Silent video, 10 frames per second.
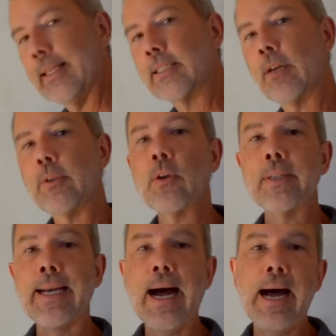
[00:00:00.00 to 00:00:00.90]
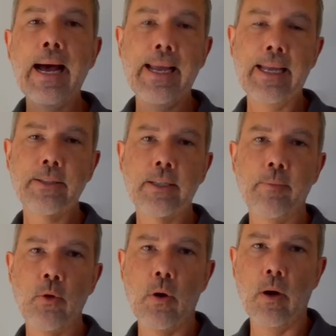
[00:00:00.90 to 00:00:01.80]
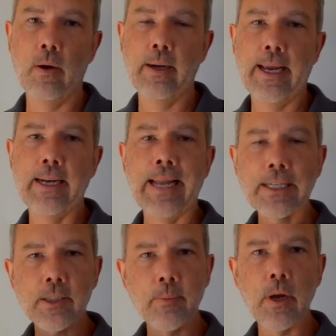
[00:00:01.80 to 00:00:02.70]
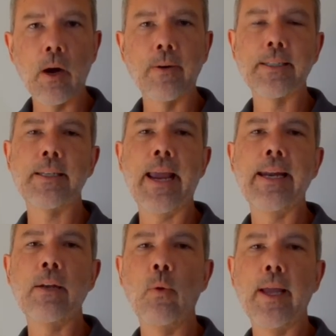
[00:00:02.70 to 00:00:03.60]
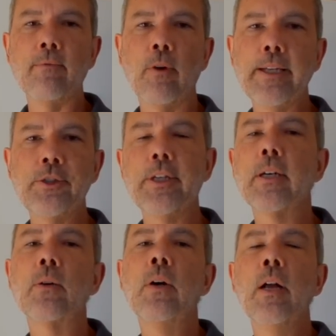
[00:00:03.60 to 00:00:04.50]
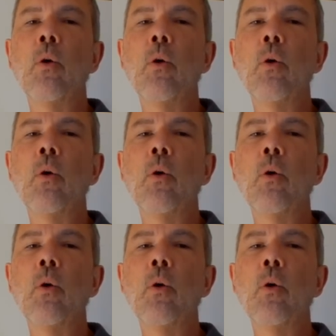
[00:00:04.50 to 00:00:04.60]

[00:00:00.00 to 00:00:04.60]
it's going to result in a high SWR, and SWR is standing wave ratio.